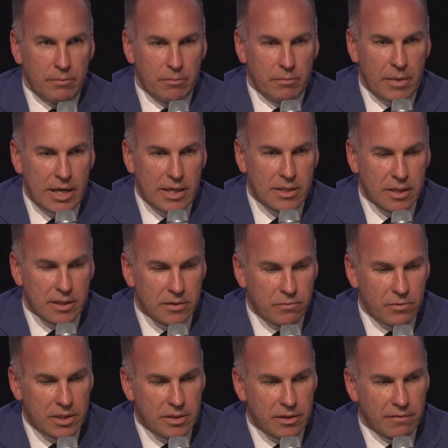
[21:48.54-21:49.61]
makes us
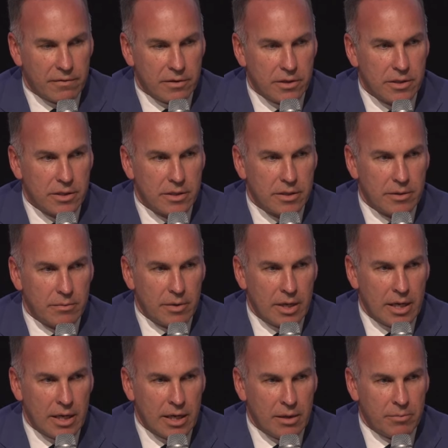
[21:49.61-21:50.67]
risk averse,
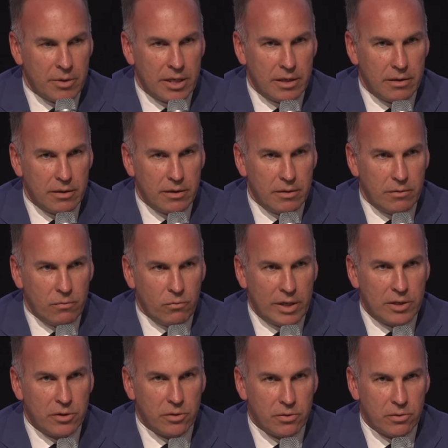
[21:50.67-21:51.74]
but we
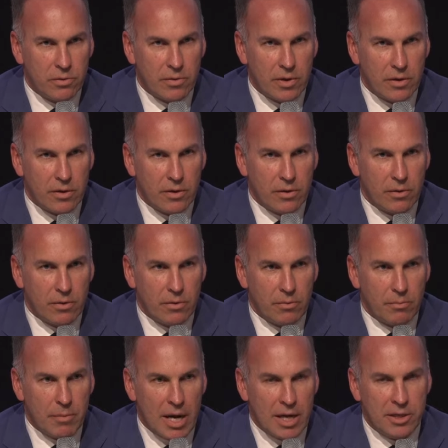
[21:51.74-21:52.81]
do
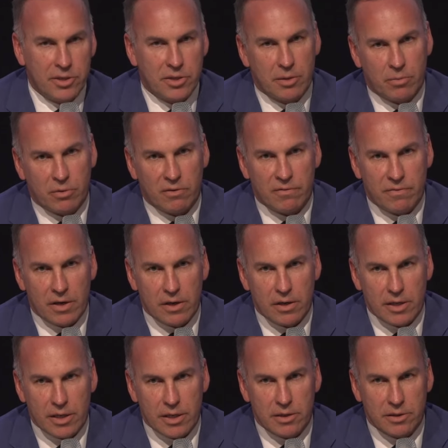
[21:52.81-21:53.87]
manage the
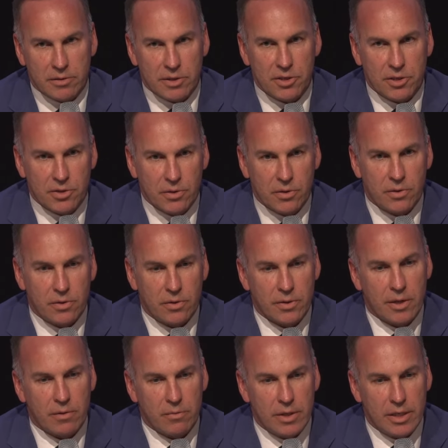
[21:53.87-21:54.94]
portfolio to ensure
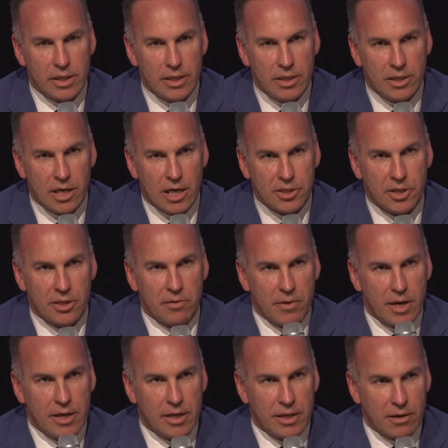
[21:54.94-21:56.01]
that we are
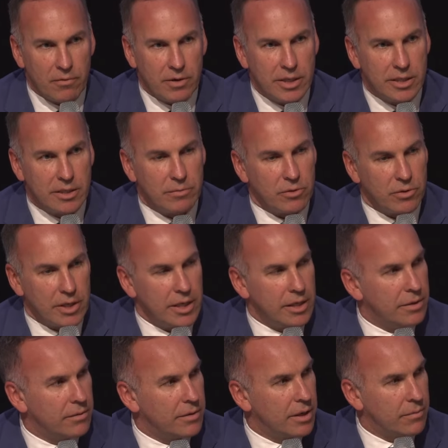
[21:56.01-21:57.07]
generating a reasonable
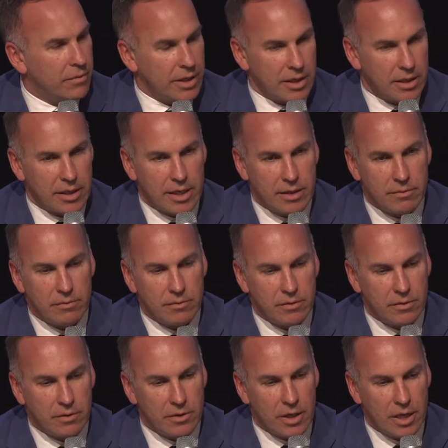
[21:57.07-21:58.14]
yield that we can then
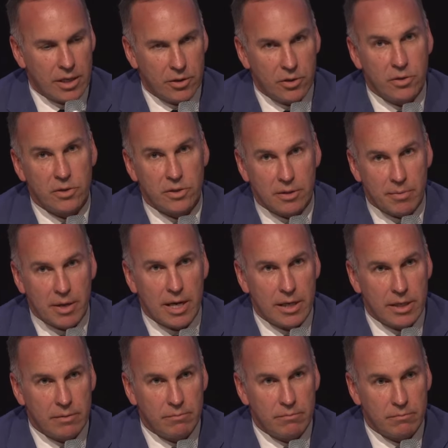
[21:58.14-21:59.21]
use to pay